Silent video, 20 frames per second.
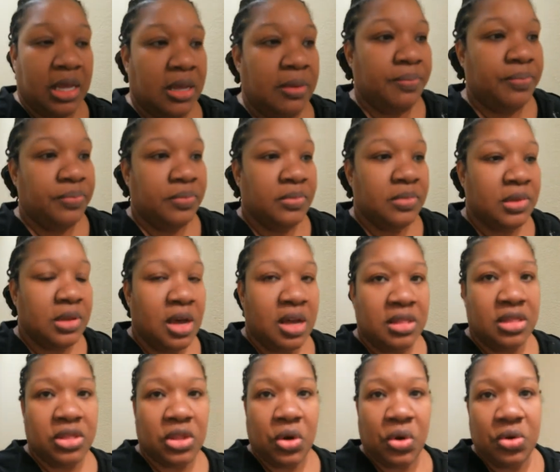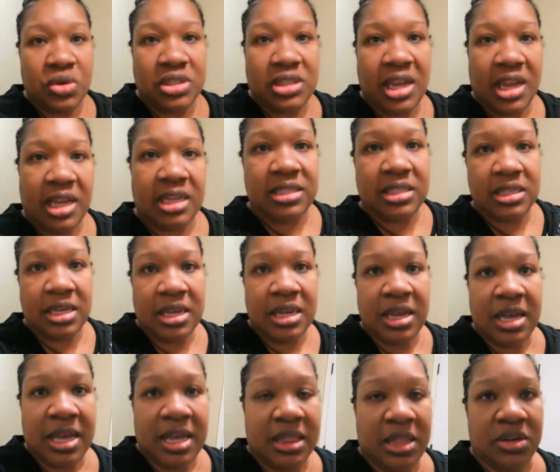um, on Thursdays,
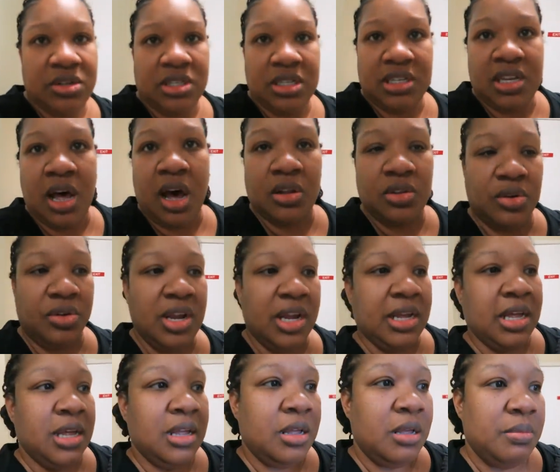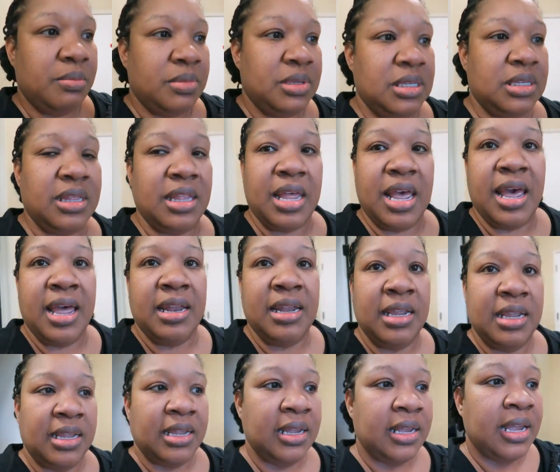there's a doctor that comes that
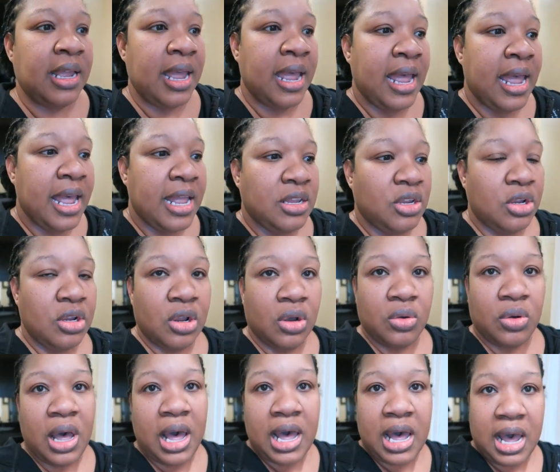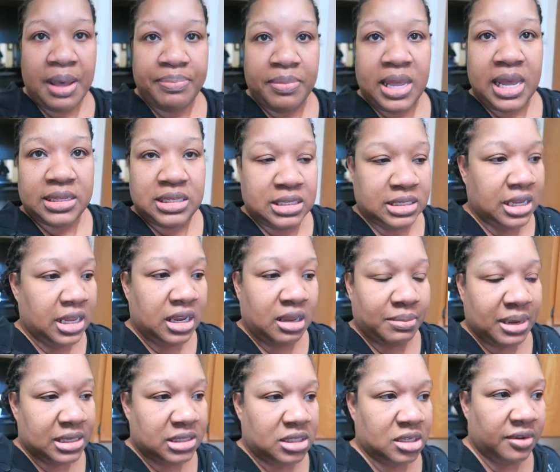and you know, I'm not skinny
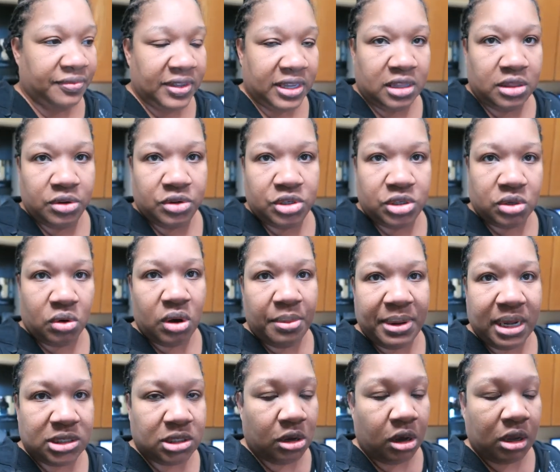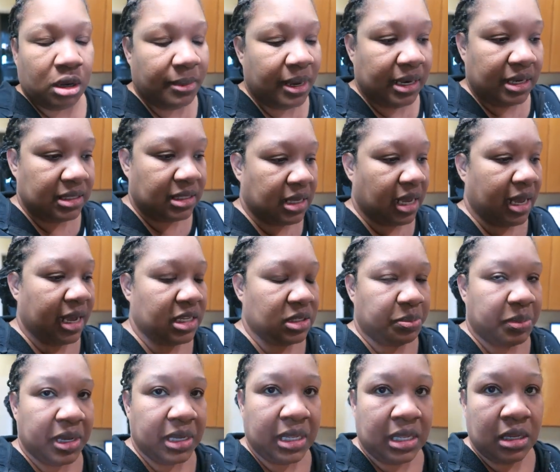myself either, so I'm not talking about his size,
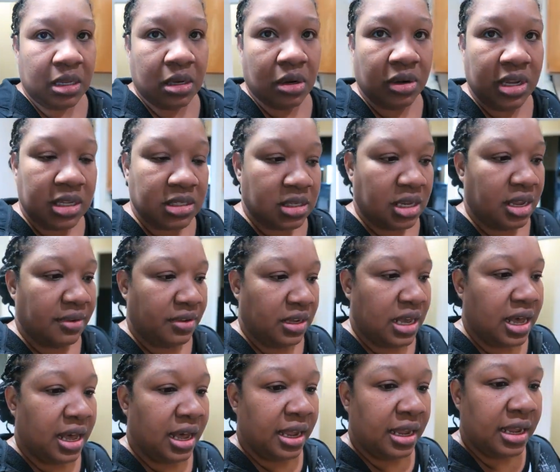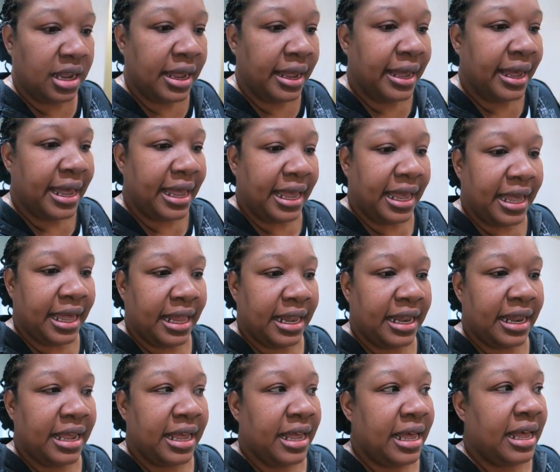but you know, he's a heavy guy
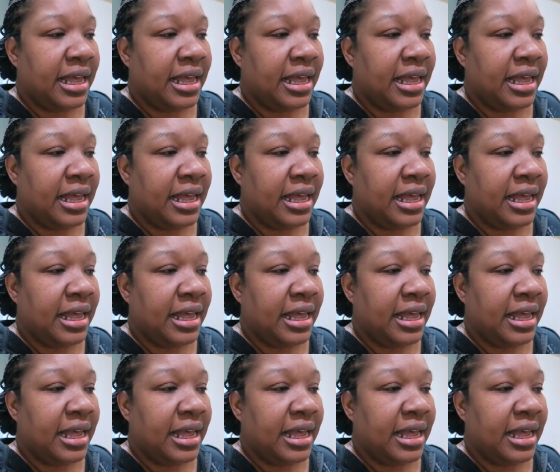and